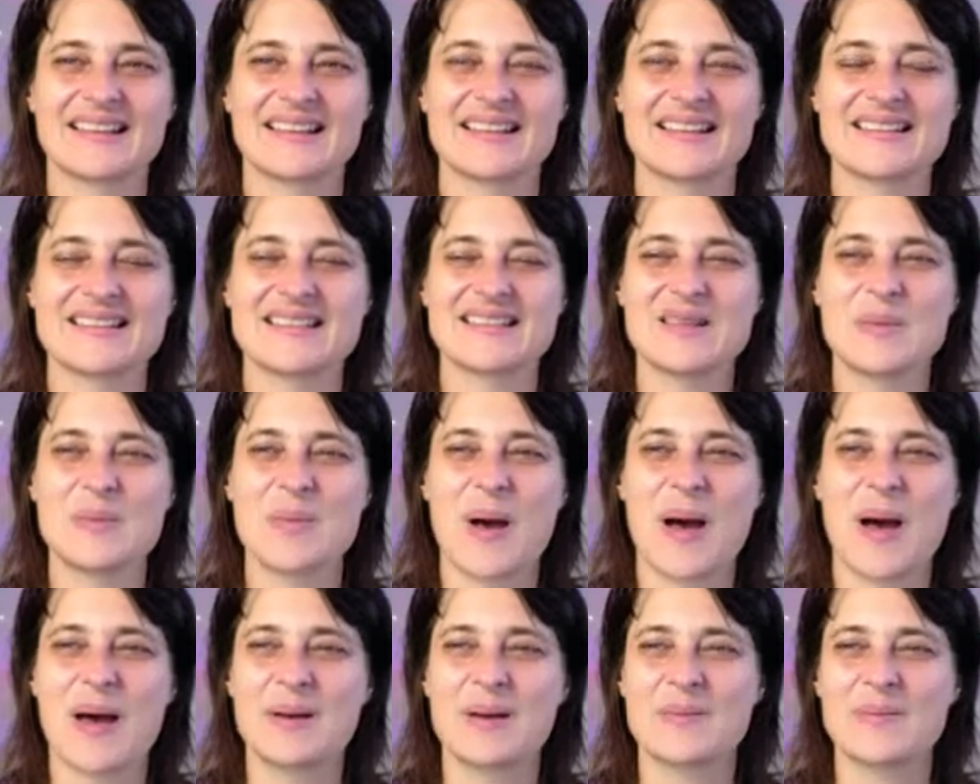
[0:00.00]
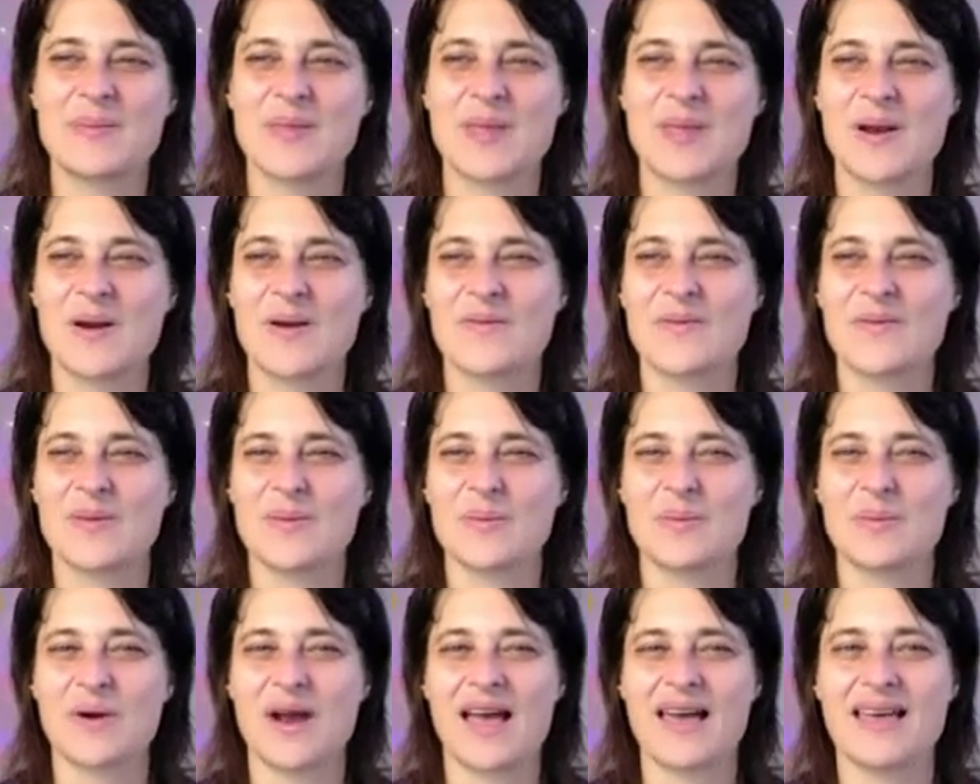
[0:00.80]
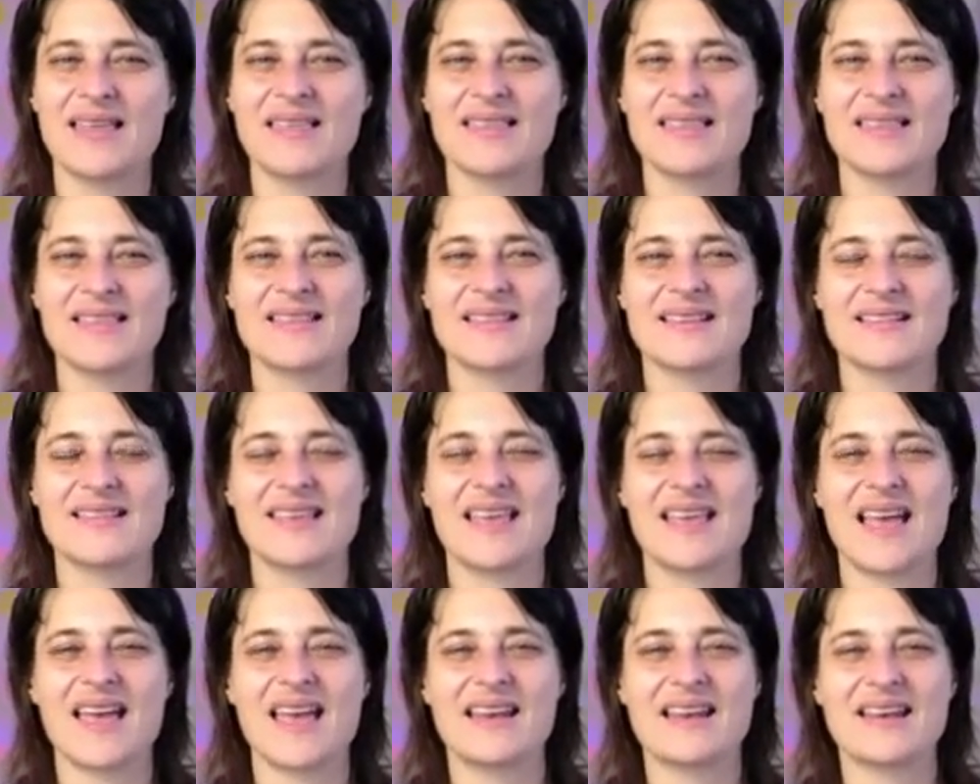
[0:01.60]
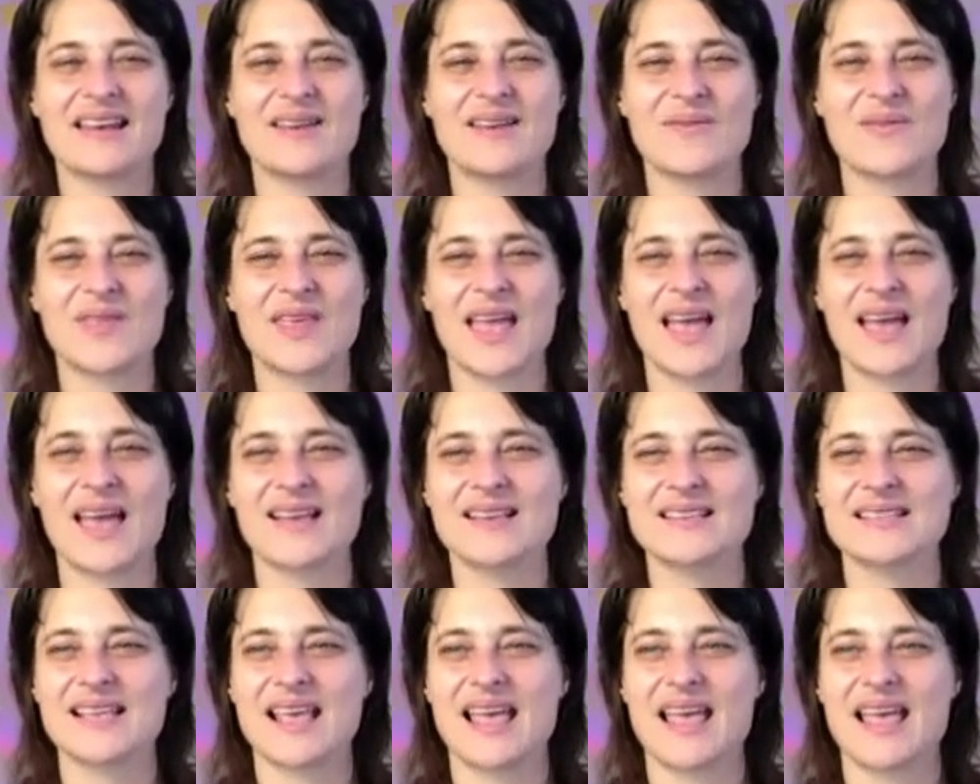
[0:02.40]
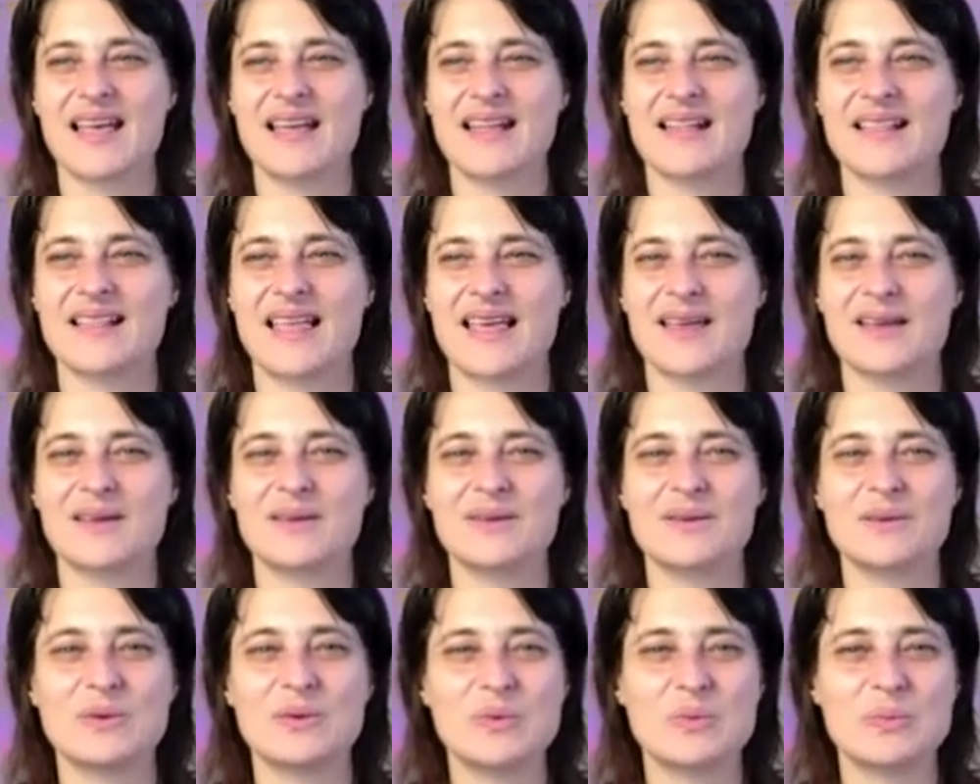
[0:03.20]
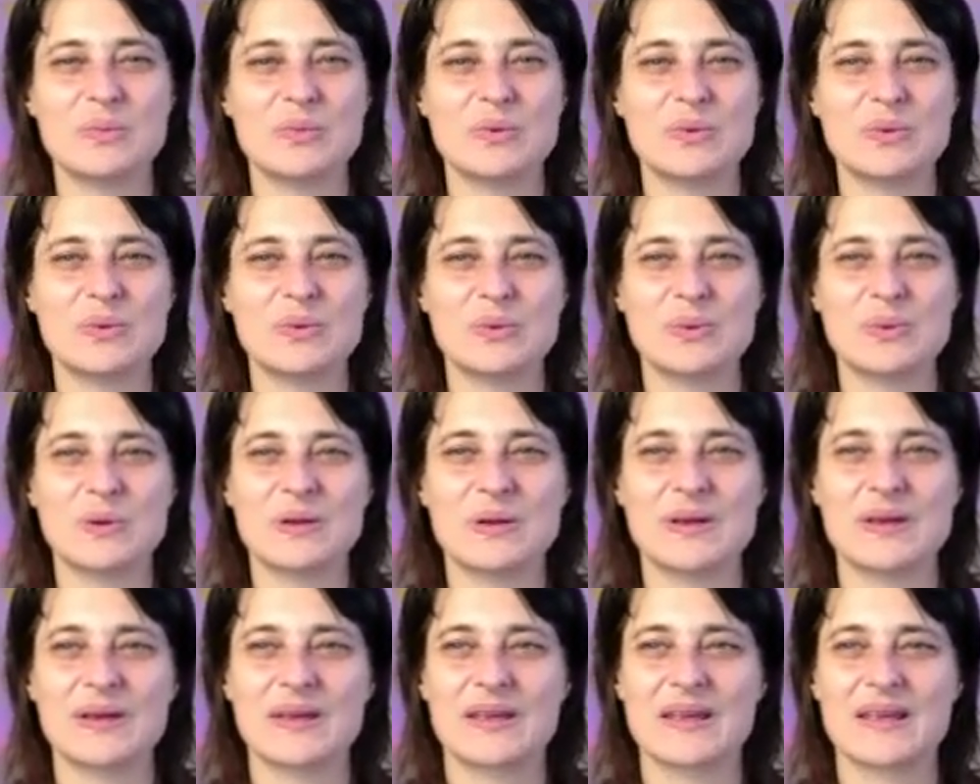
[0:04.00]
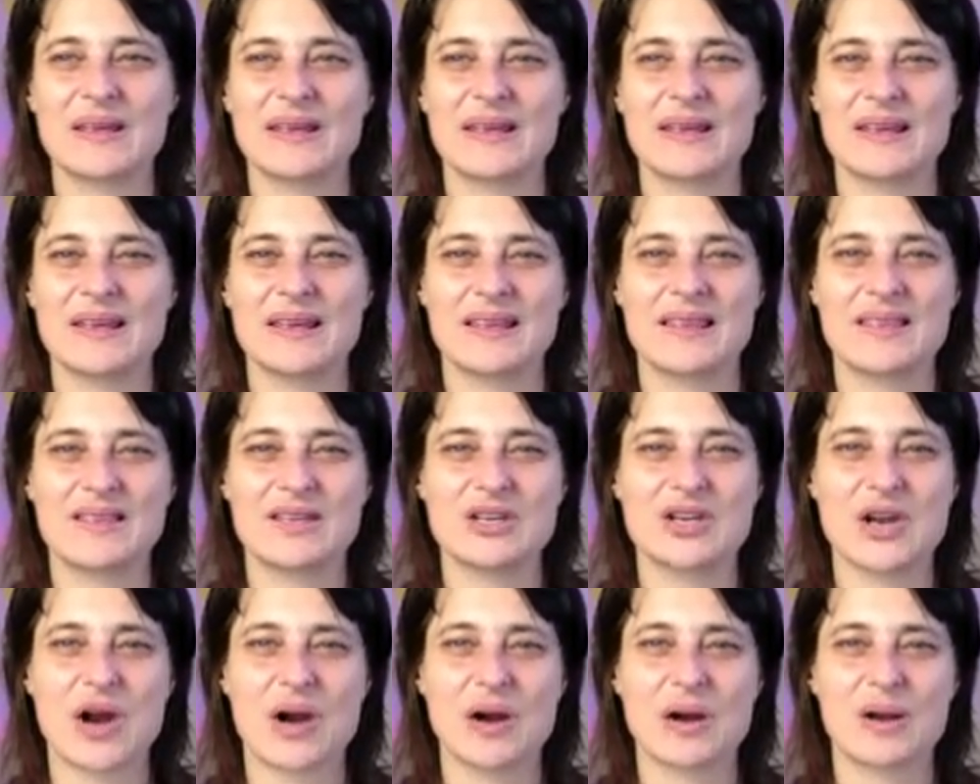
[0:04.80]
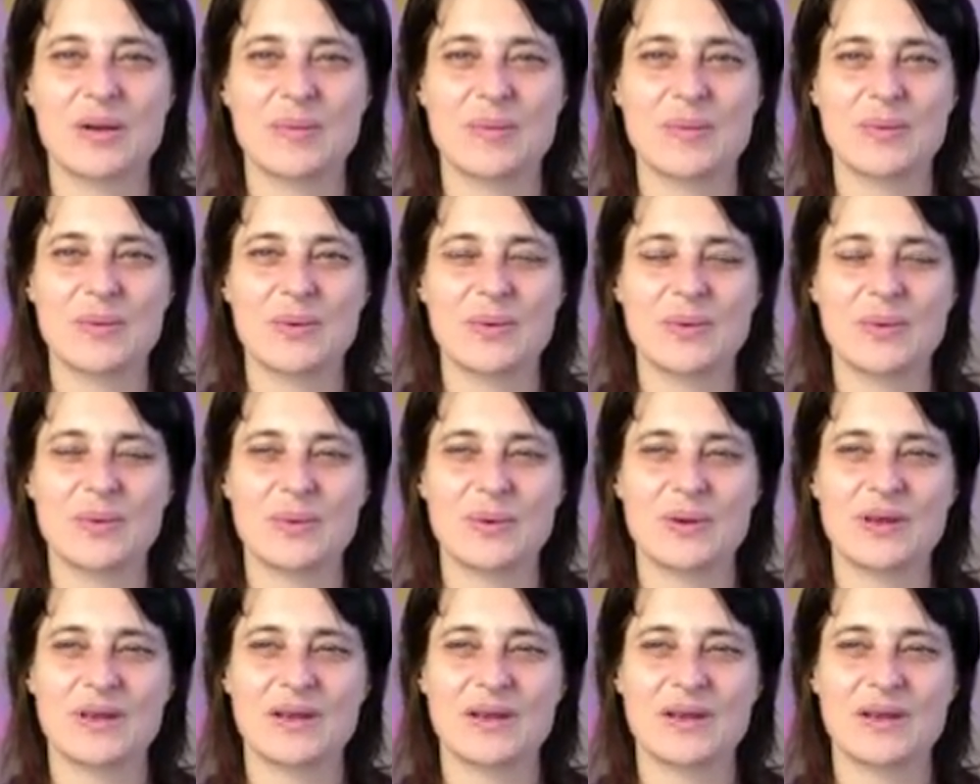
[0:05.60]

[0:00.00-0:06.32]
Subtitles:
to the bottom there of the breath, to the end of the exhale like a new moon and the dark moon